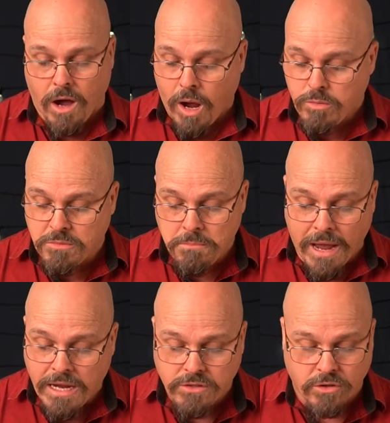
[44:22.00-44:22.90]
I was
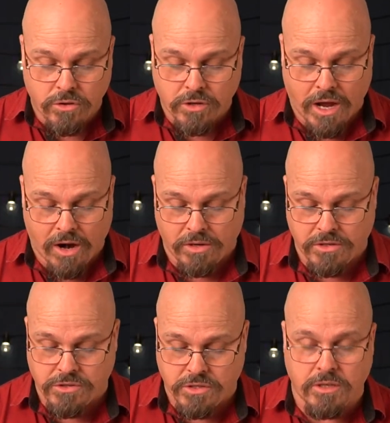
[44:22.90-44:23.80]
amazed at her
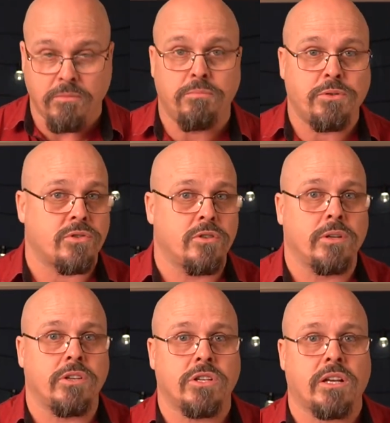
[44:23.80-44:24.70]
courage in
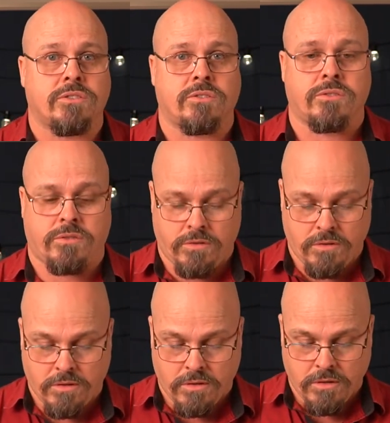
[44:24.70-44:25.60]
pursuing justice.
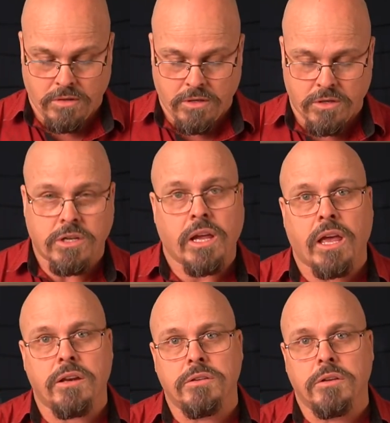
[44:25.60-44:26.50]
She
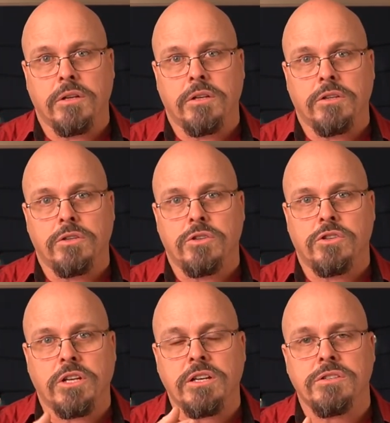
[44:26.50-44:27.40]
had
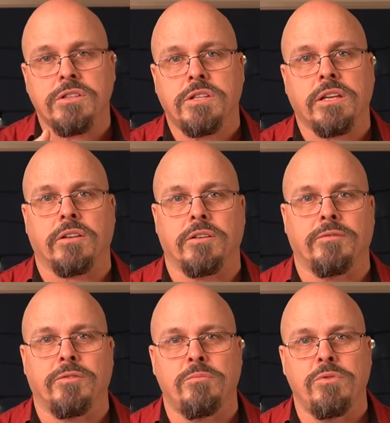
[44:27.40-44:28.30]
just the ticket
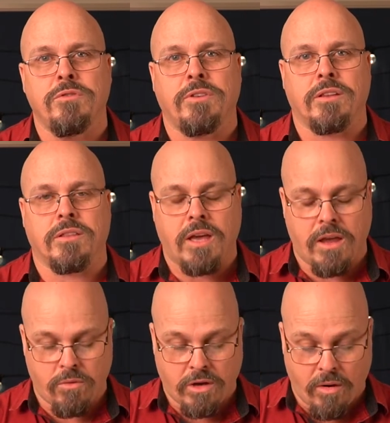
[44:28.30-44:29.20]
of the movie that
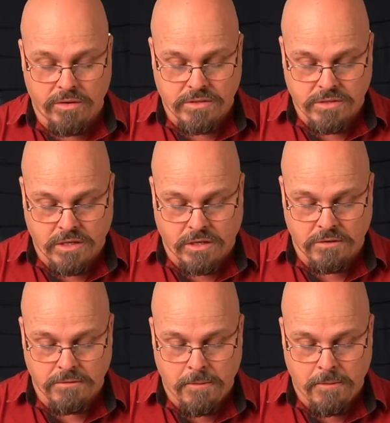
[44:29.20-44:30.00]
they were going to see.